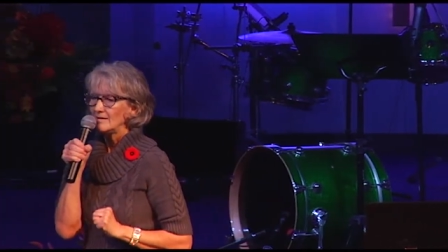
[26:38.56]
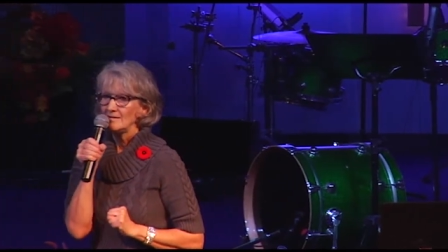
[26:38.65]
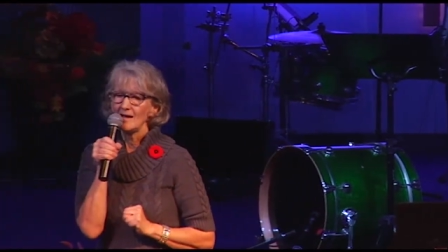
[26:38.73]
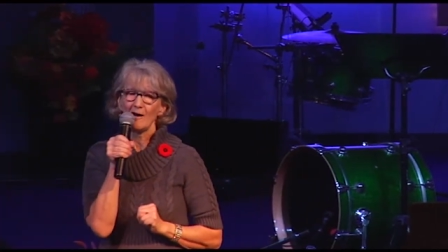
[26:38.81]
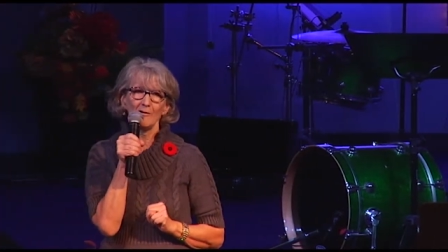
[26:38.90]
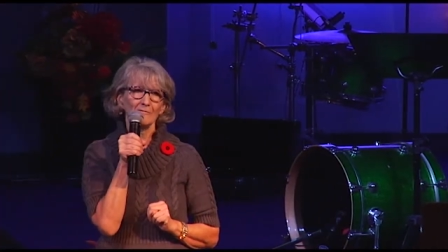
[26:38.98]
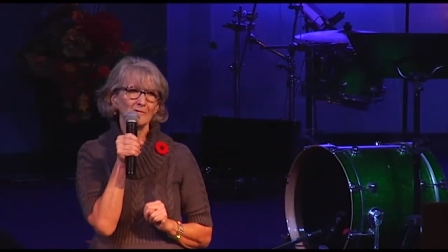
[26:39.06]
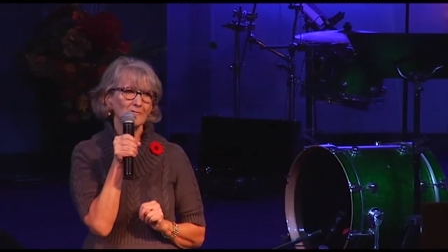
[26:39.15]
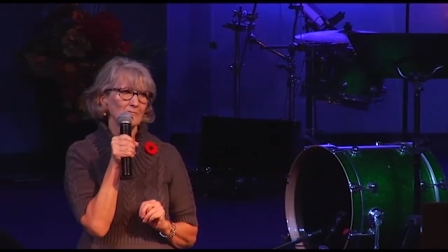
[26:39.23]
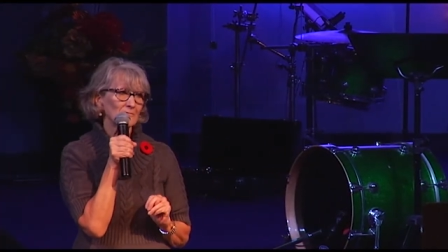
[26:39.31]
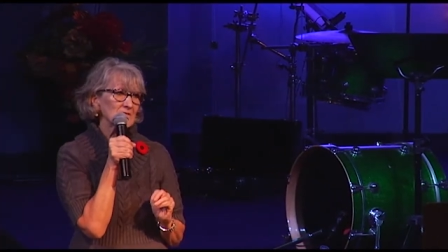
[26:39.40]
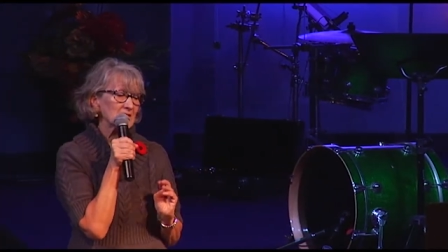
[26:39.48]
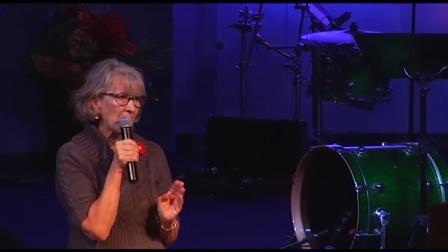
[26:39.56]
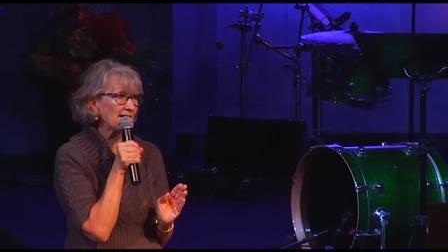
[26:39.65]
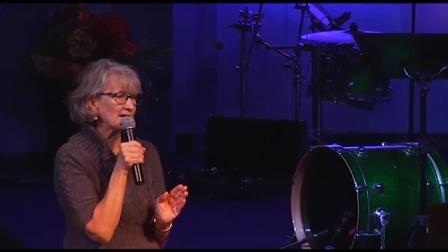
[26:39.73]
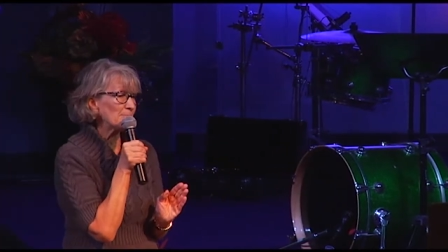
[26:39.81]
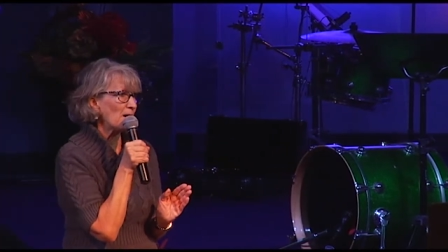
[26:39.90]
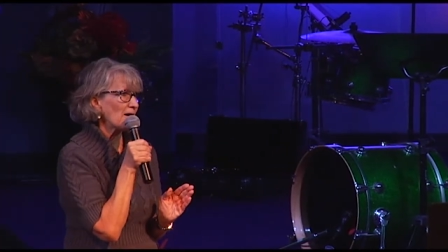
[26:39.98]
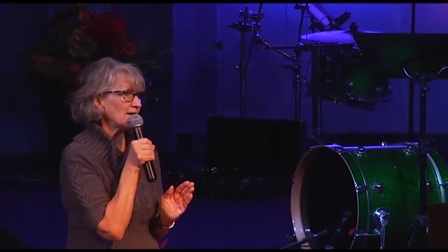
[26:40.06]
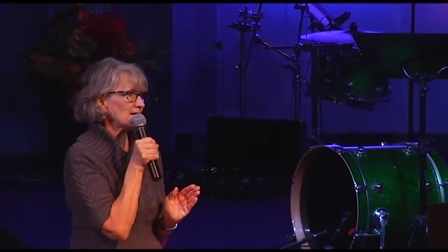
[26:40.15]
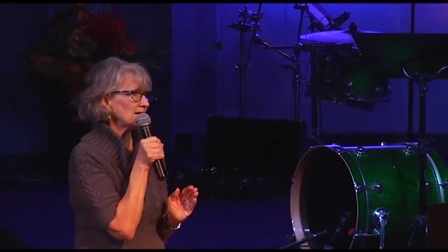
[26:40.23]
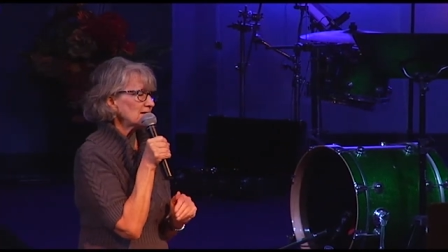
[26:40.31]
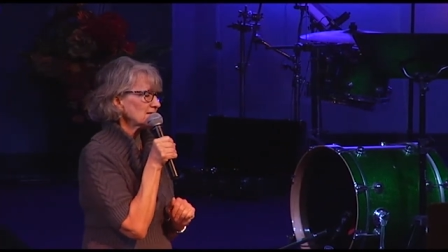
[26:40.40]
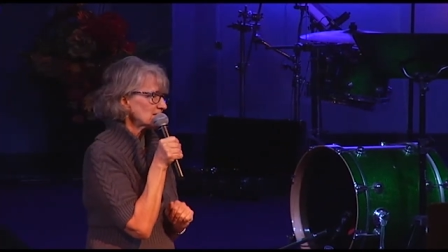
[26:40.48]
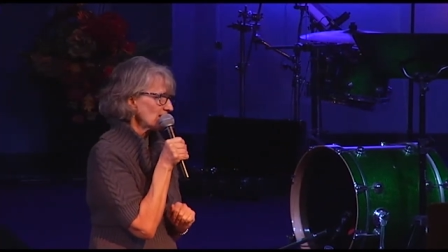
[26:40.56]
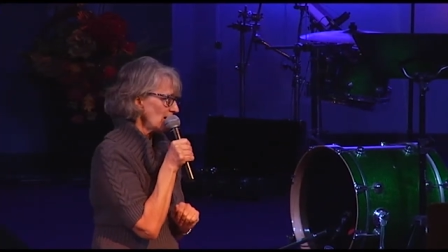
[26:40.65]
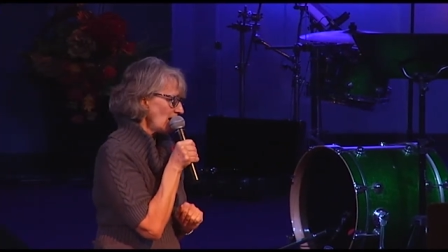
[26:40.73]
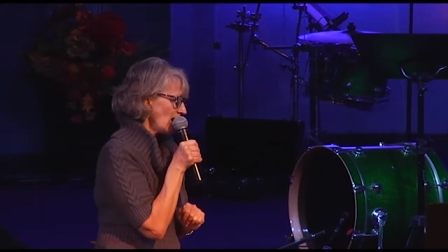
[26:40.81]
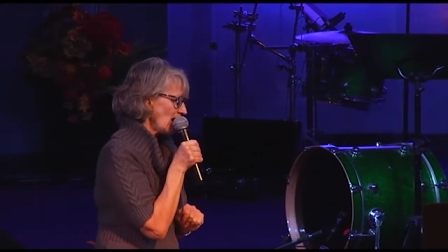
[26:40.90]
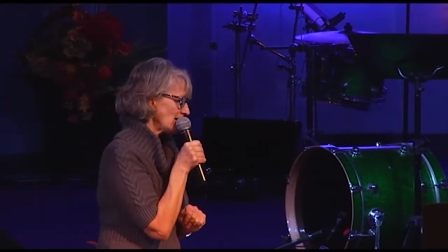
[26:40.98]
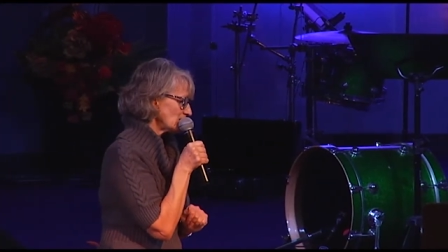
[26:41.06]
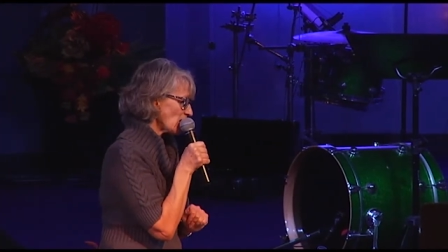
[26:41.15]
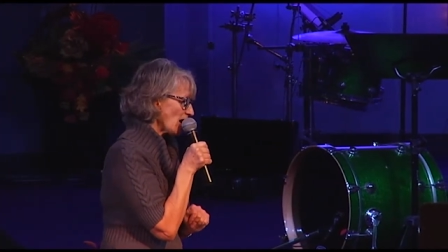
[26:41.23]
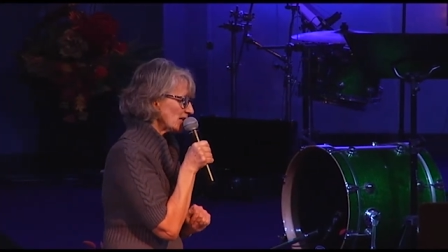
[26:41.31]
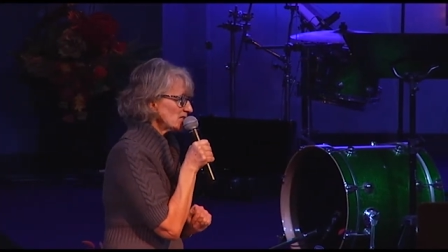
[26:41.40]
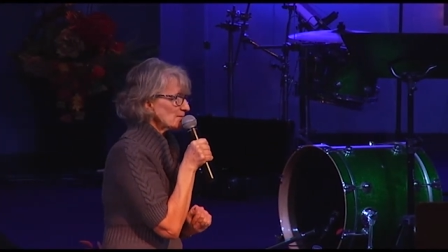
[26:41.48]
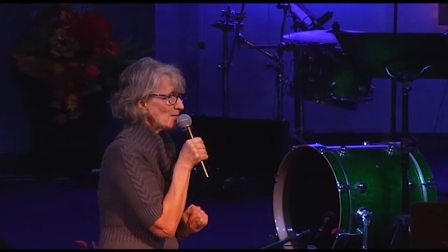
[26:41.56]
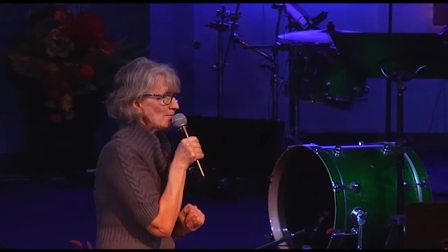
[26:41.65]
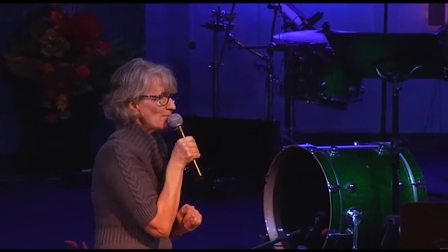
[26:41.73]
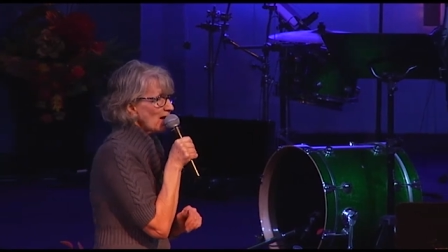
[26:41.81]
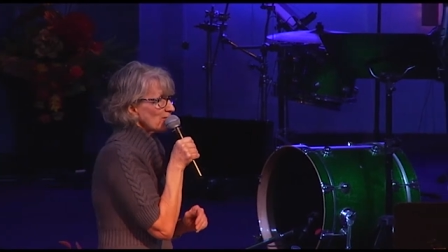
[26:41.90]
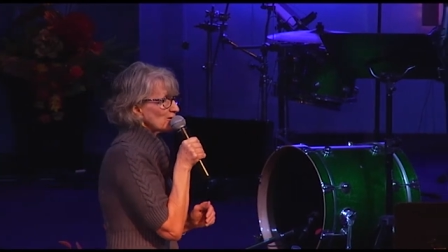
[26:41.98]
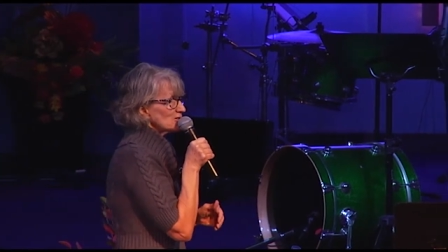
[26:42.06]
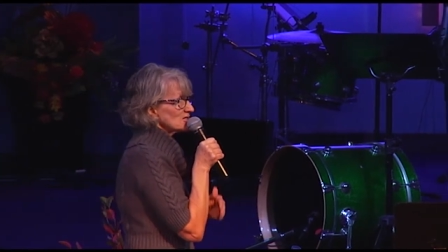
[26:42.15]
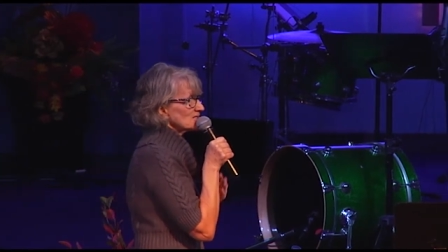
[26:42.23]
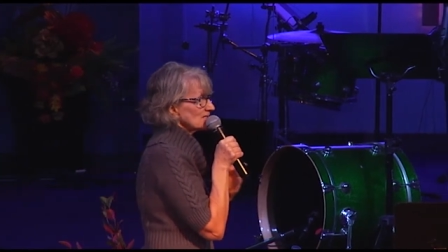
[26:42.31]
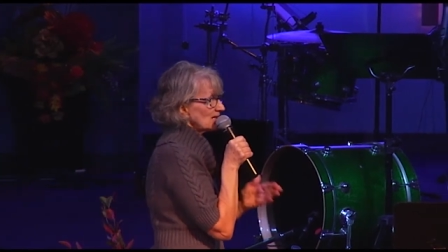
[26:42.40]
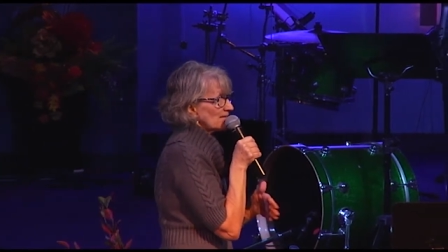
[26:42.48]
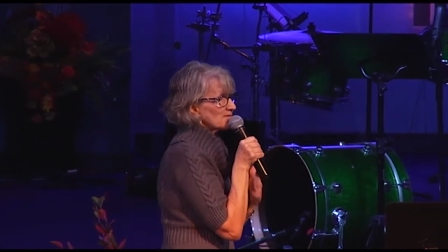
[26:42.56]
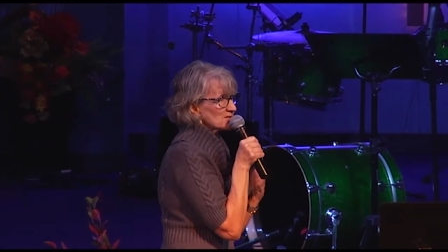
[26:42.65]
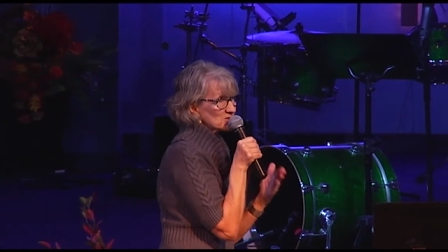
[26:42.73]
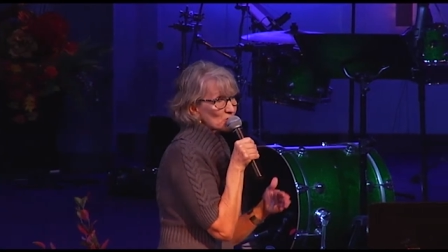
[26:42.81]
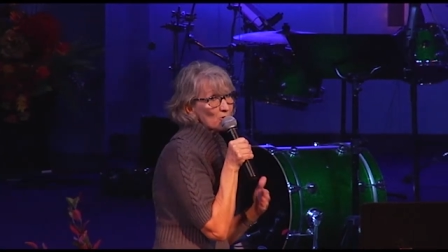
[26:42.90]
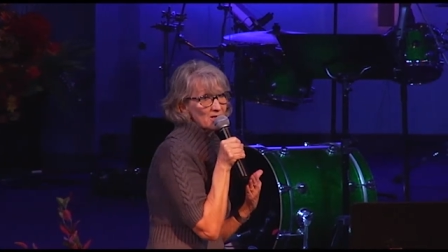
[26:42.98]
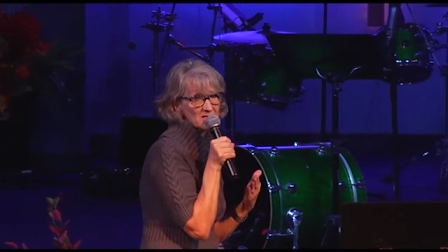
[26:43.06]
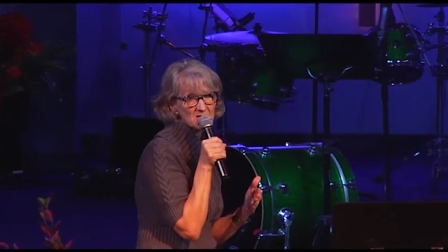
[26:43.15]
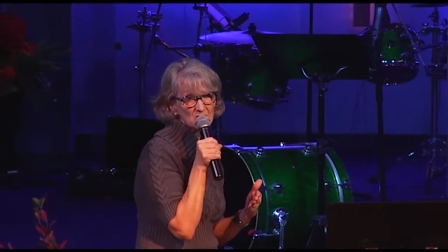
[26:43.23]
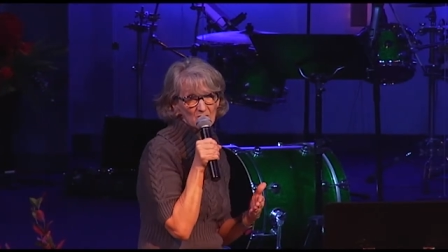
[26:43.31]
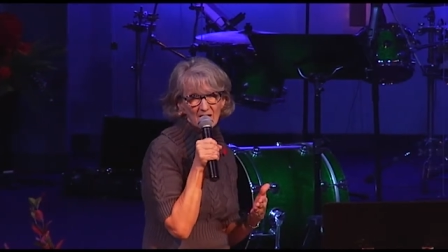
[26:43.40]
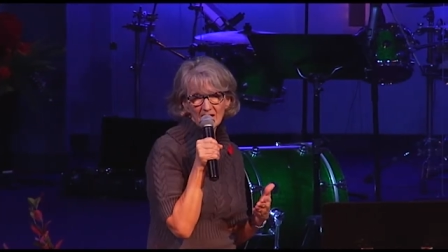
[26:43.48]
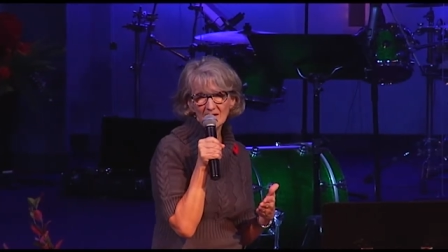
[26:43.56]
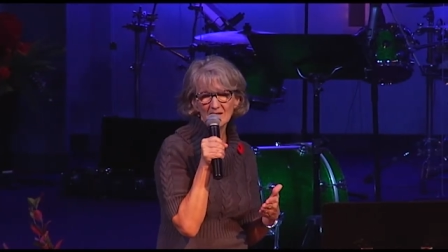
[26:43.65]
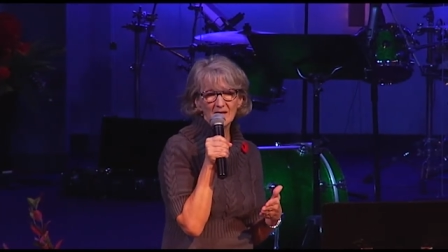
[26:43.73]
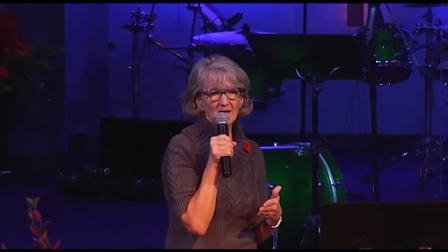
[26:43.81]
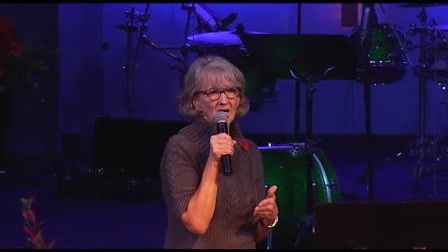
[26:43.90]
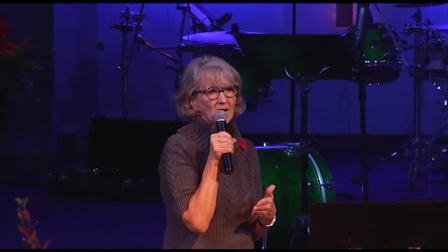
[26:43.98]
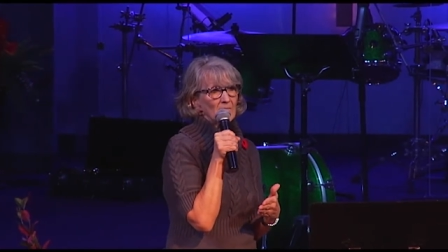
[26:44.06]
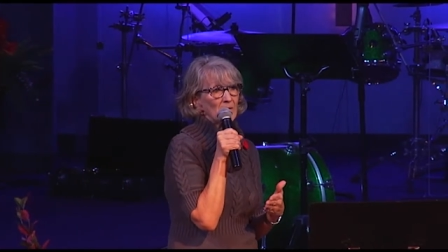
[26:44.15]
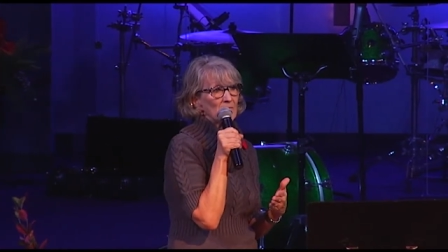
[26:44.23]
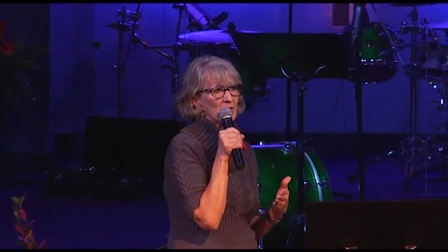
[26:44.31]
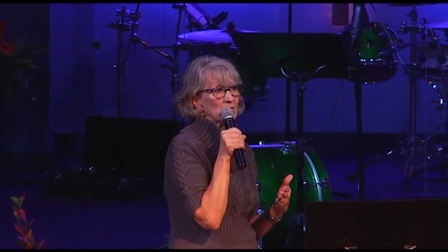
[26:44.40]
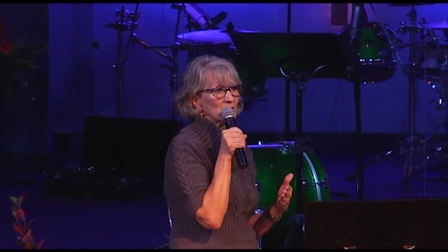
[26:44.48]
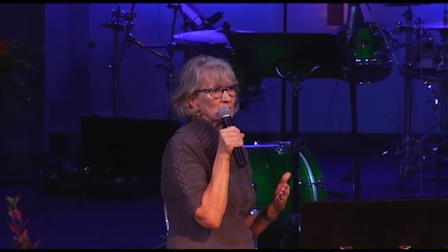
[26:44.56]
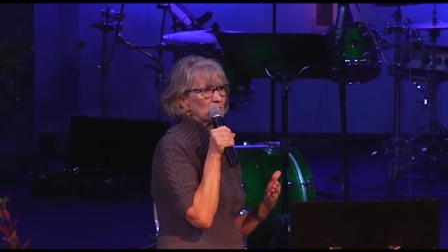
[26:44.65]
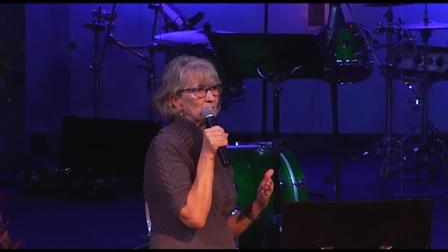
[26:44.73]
Now, the scary part is, I'm talking to my mother just to get the story straight. My mother